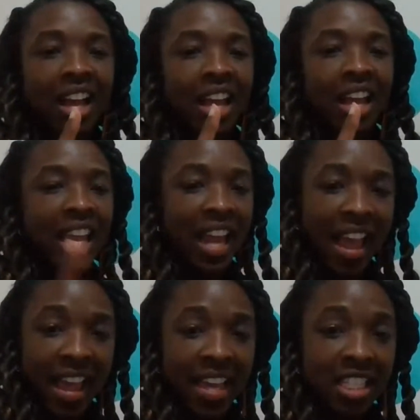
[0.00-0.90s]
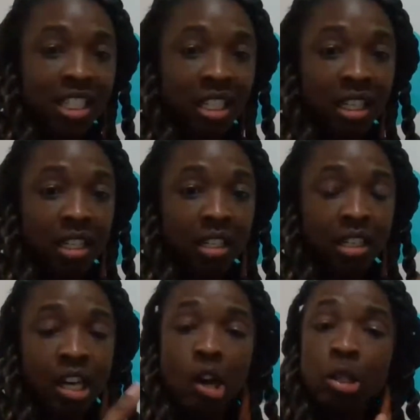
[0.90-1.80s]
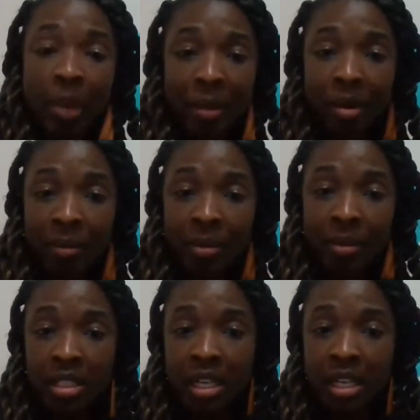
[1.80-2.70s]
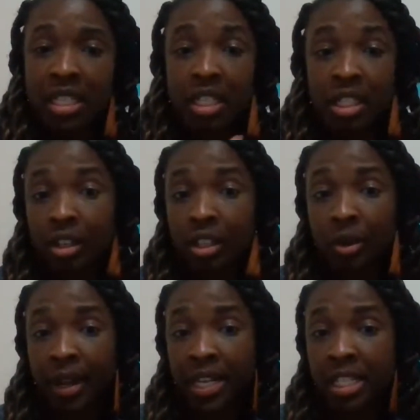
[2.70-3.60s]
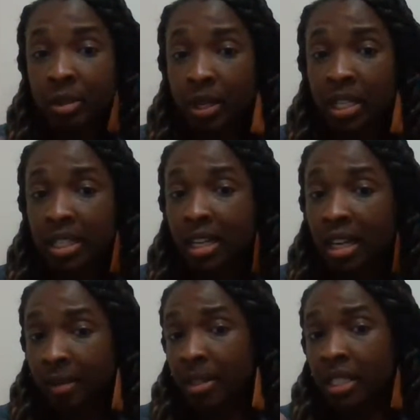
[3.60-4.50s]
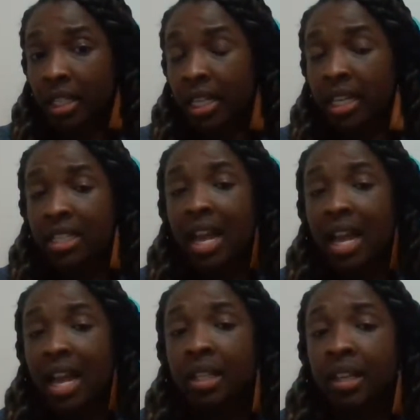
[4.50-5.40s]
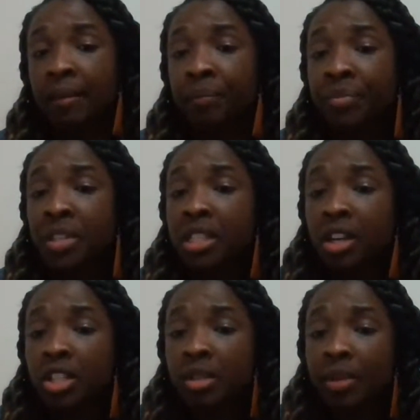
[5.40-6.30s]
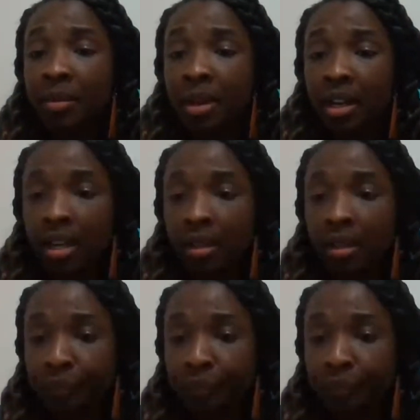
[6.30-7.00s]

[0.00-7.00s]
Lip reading: it has the notes paper I'm using today. It's the circle equations one. It's a link, it's a hyperlink. So you should be able to